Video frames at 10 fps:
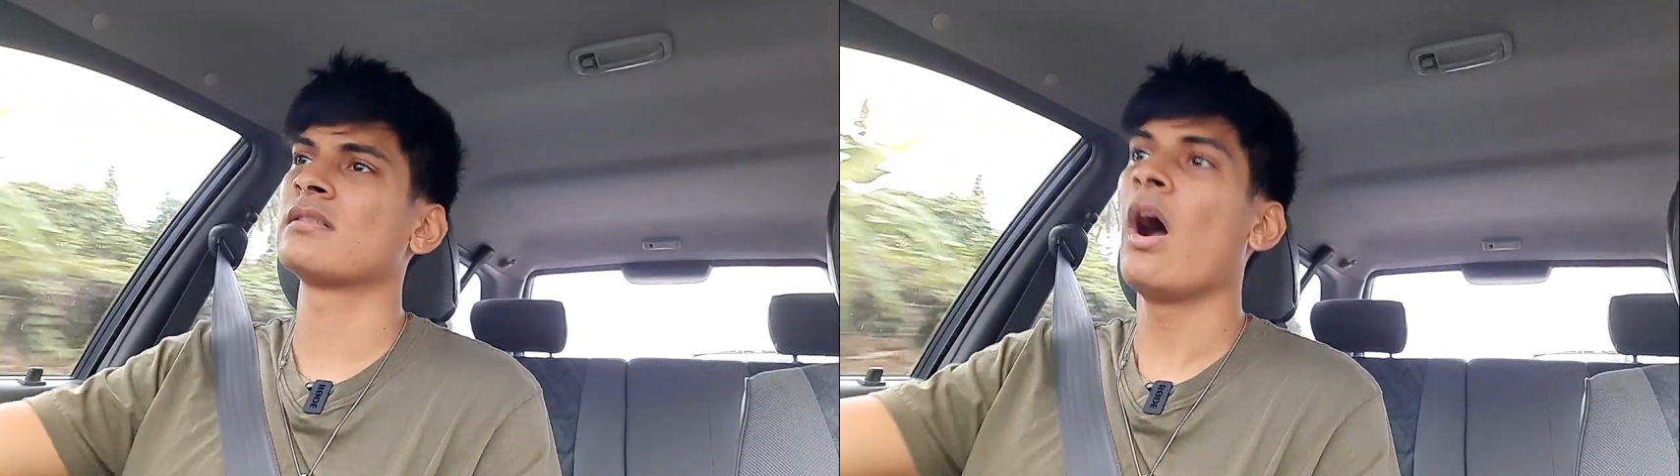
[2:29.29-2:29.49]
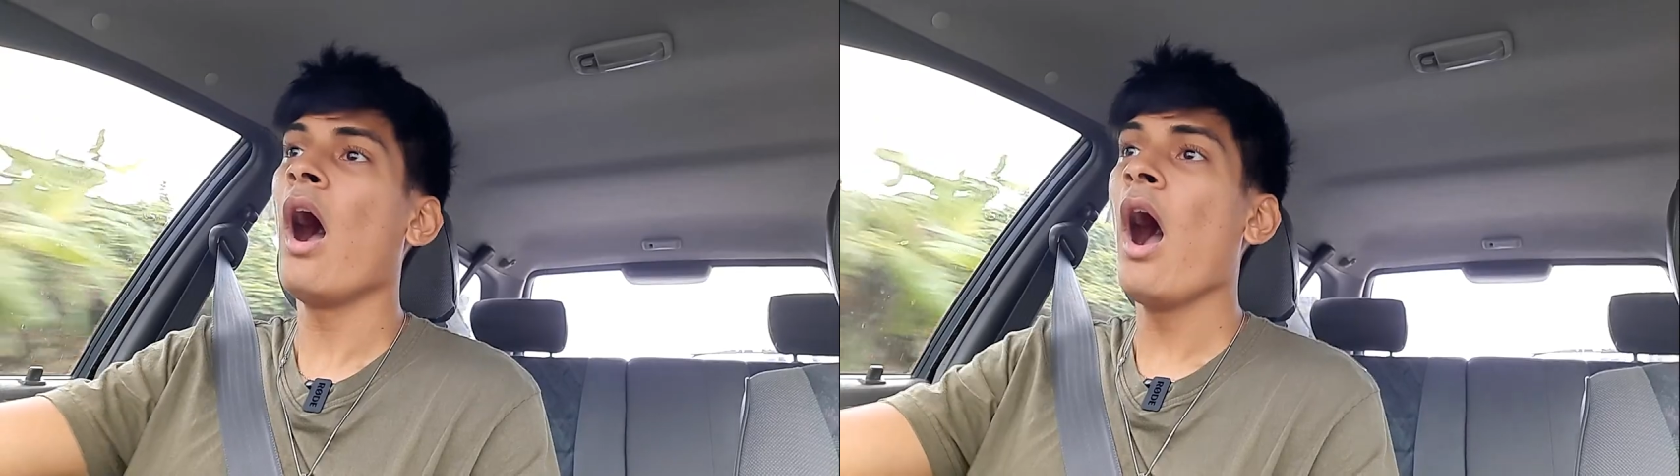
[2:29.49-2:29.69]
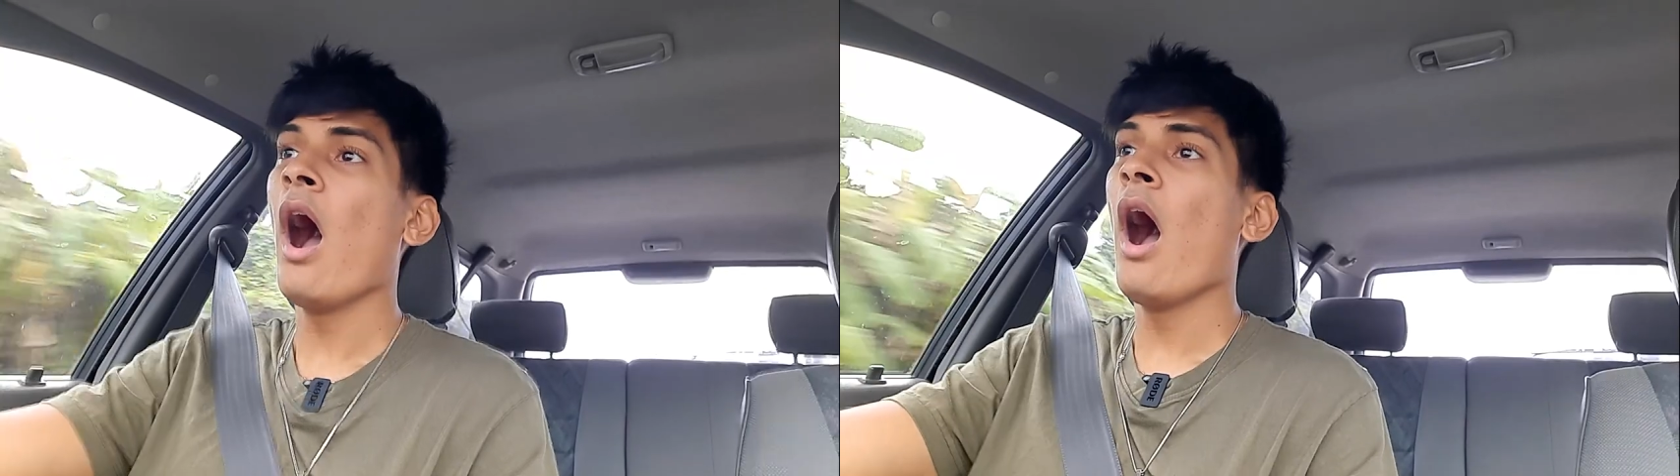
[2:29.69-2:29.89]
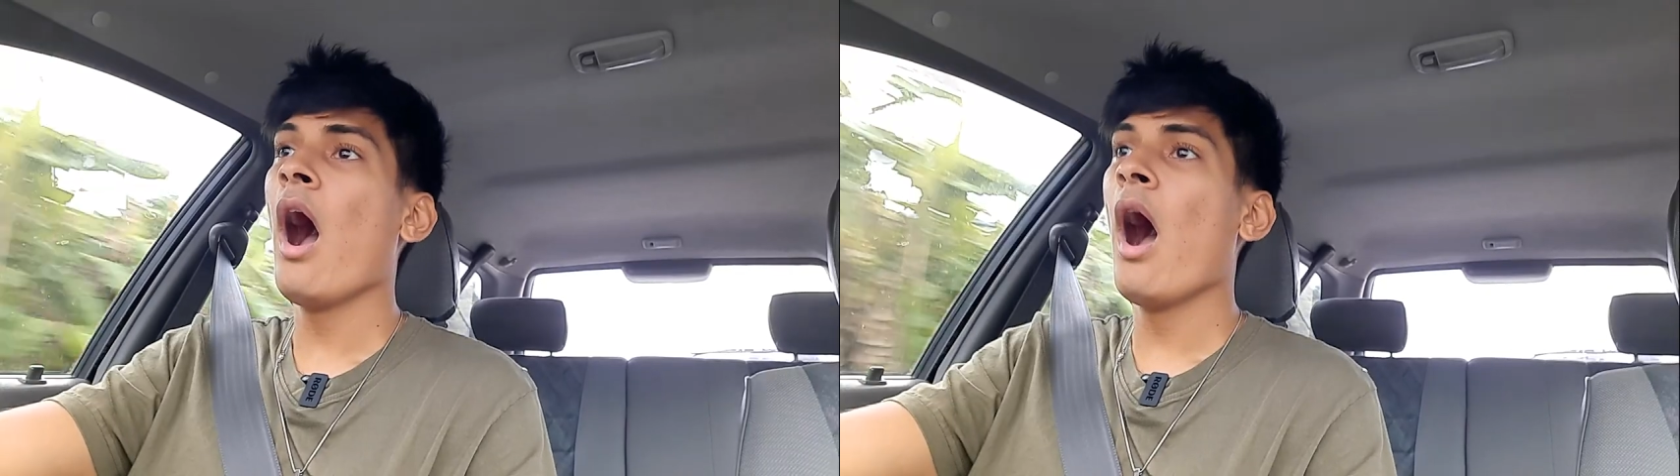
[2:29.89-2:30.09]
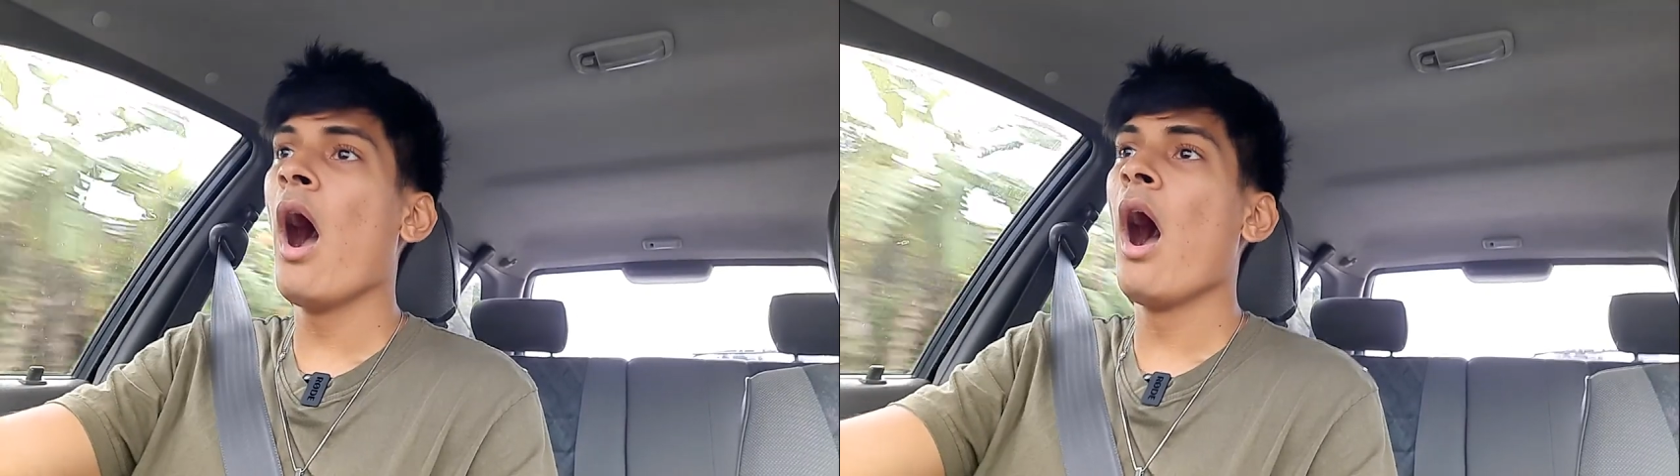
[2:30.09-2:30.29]

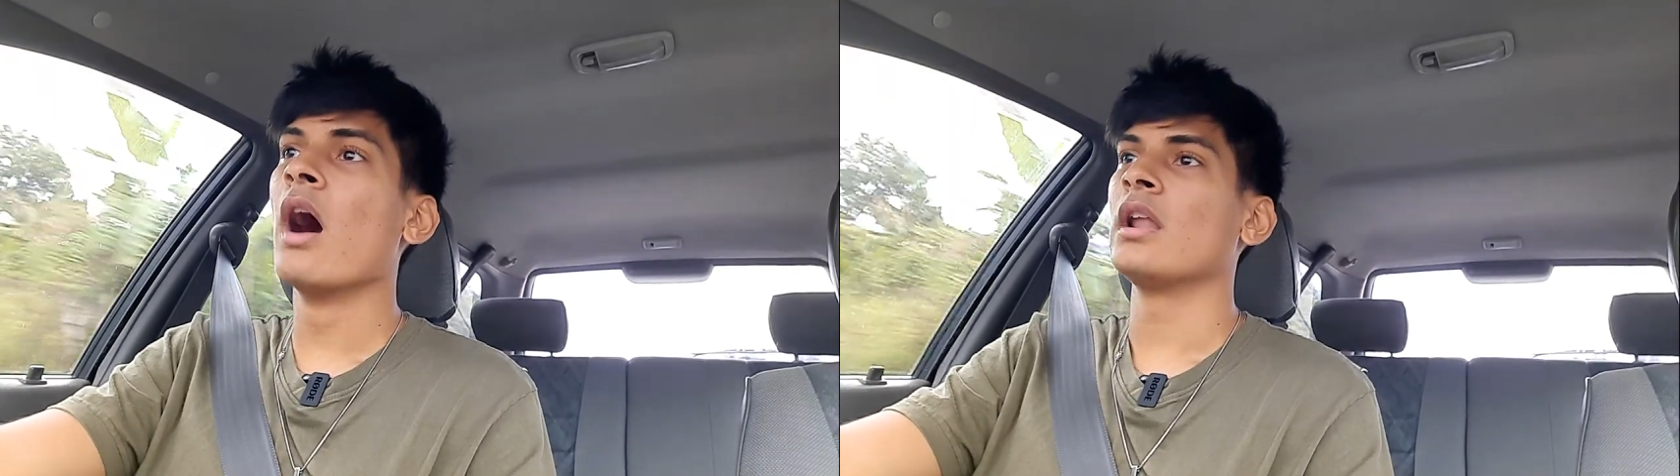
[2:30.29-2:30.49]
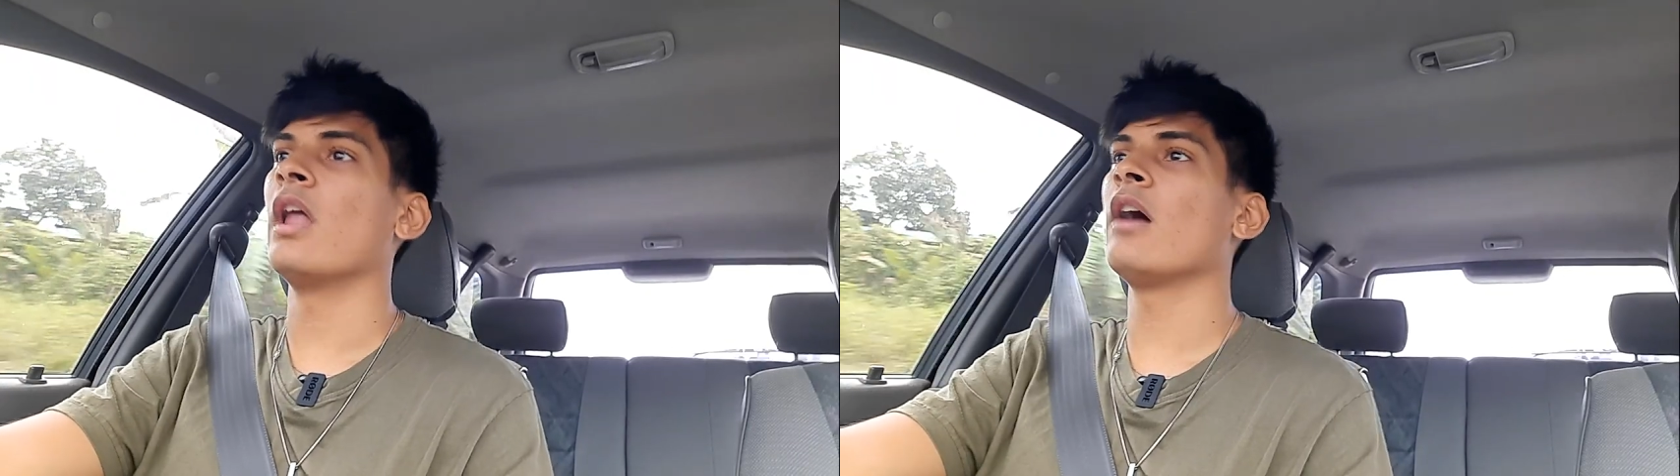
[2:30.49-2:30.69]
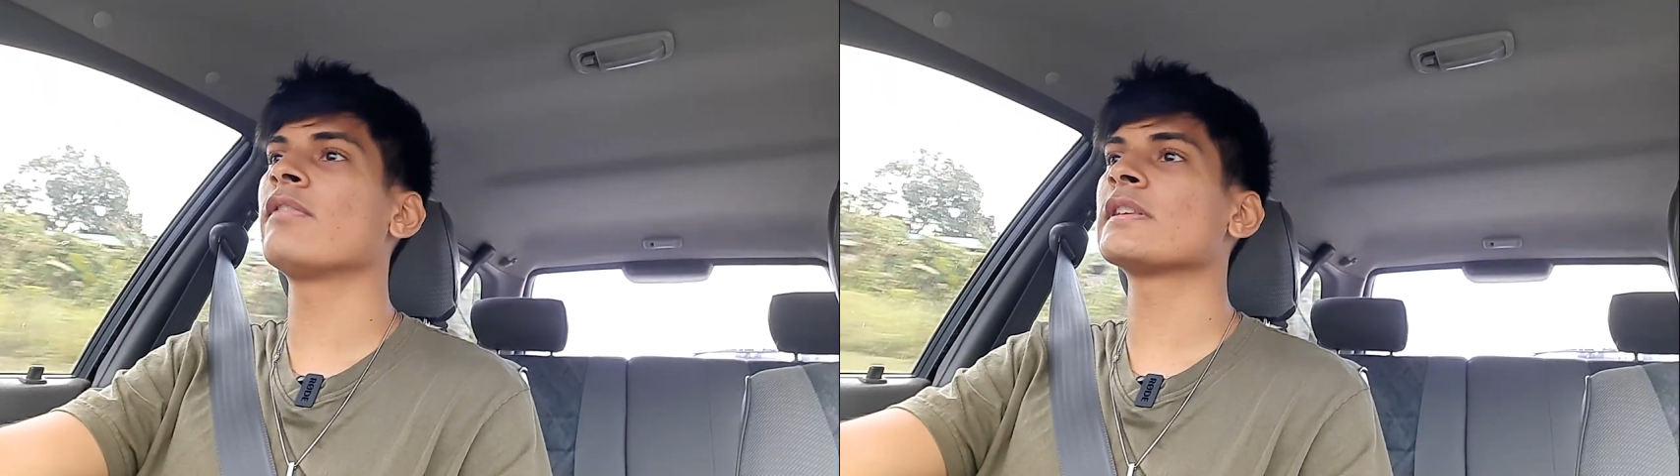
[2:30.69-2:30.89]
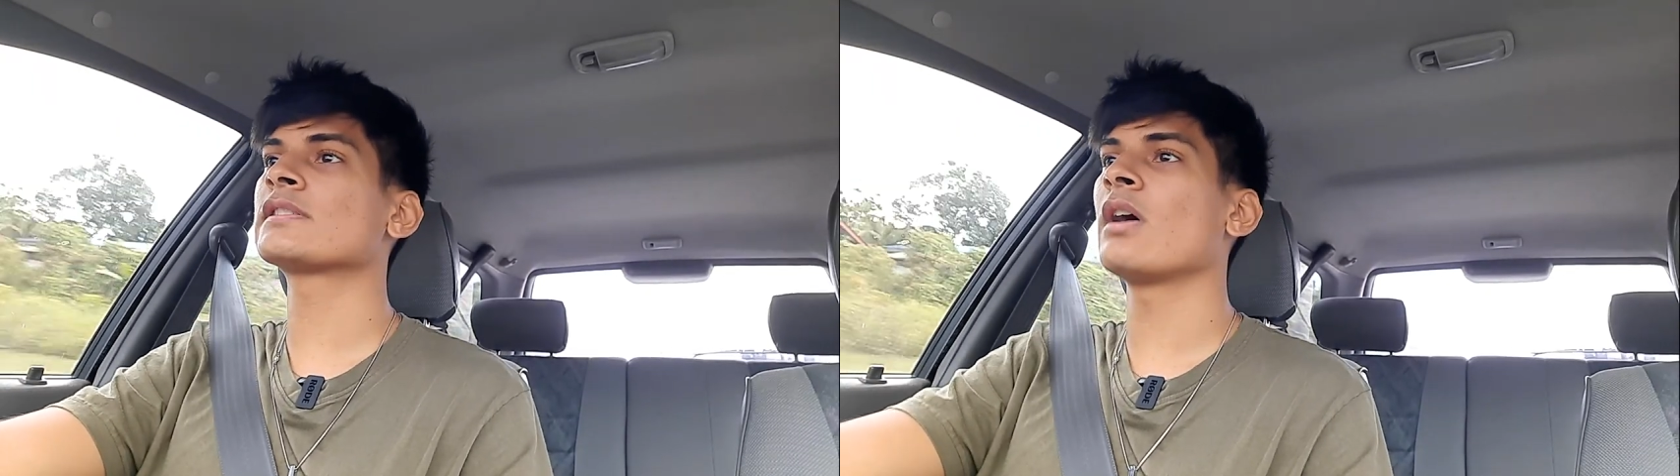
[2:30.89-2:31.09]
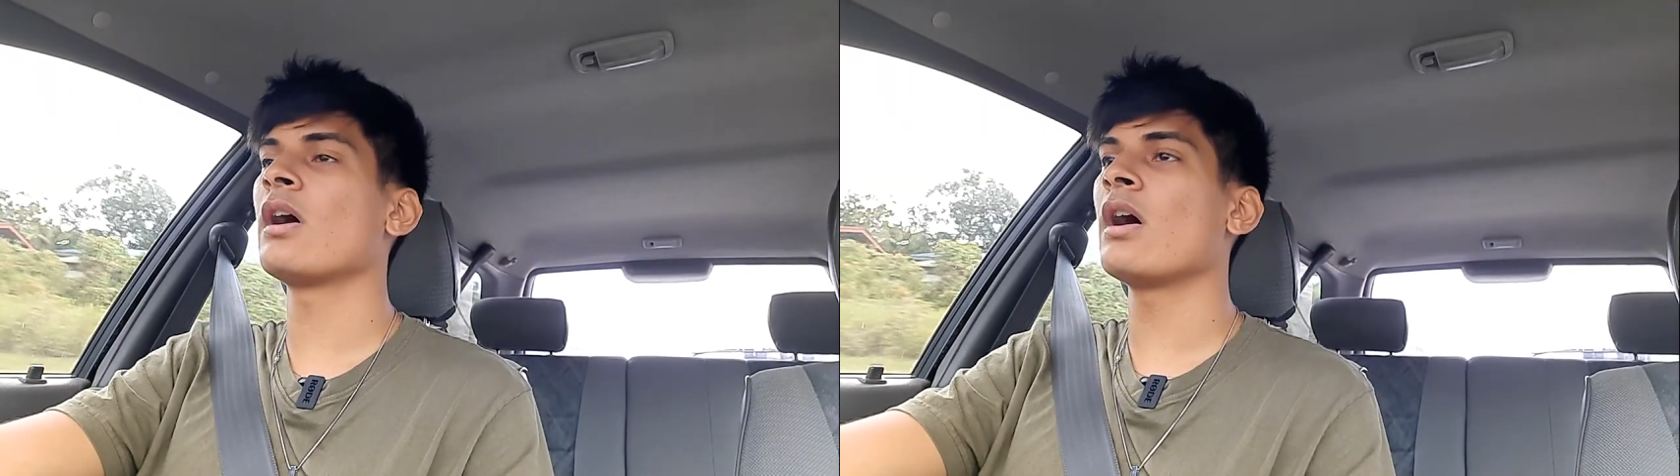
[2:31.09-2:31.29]
Love this
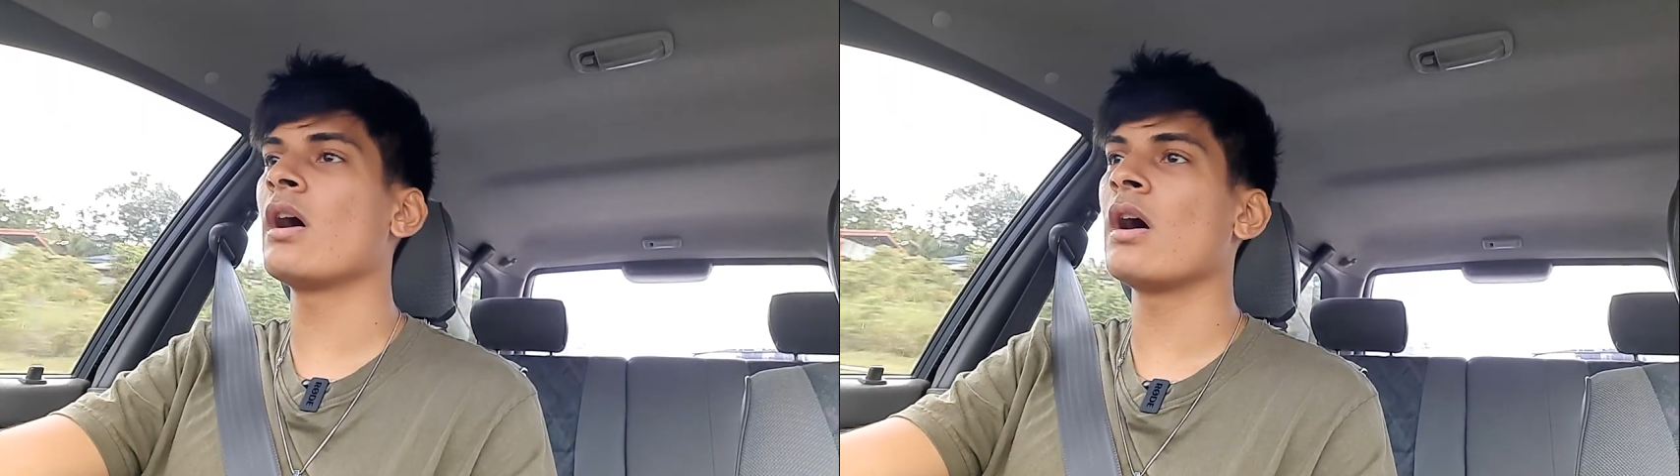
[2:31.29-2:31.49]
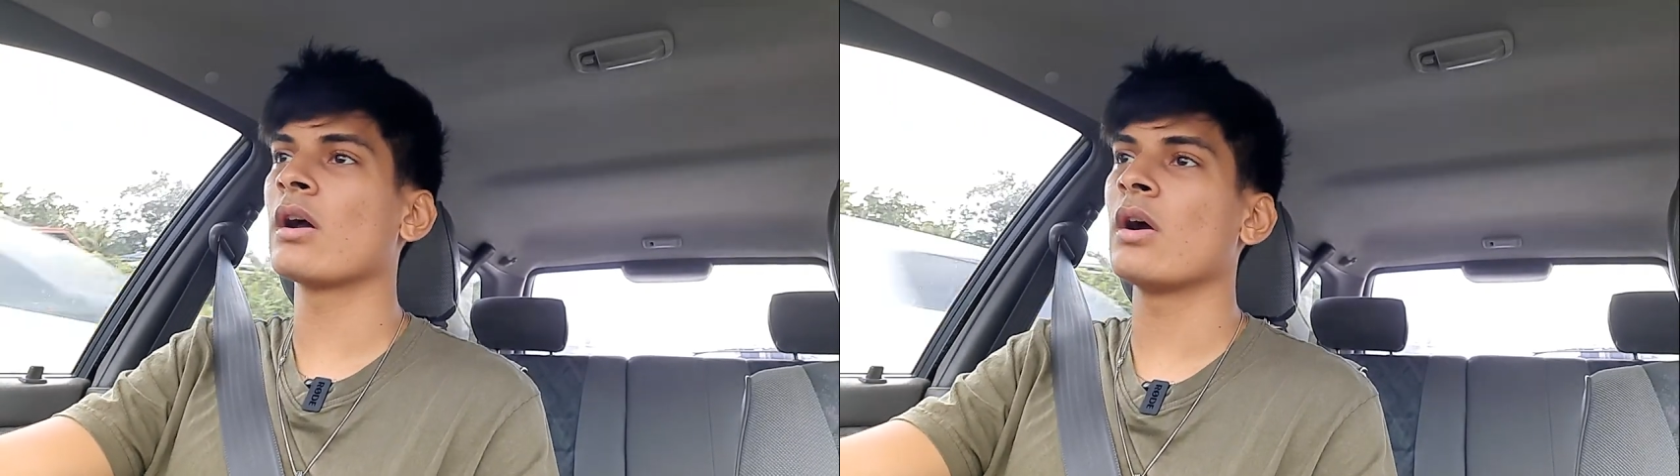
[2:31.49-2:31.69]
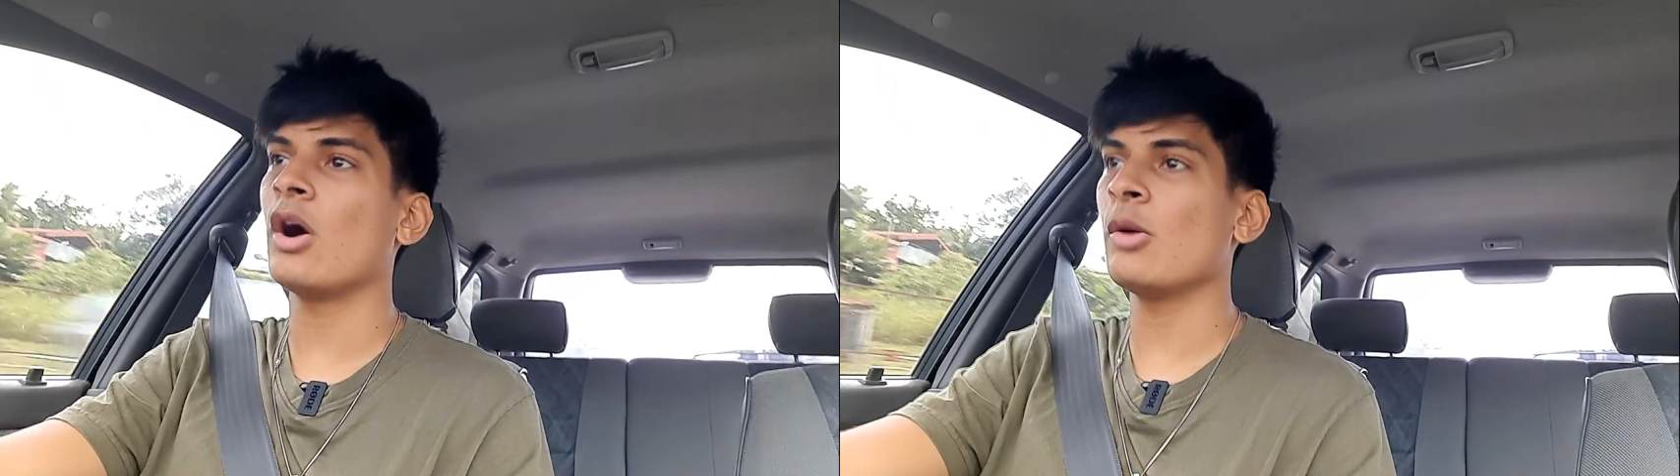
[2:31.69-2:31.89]
song!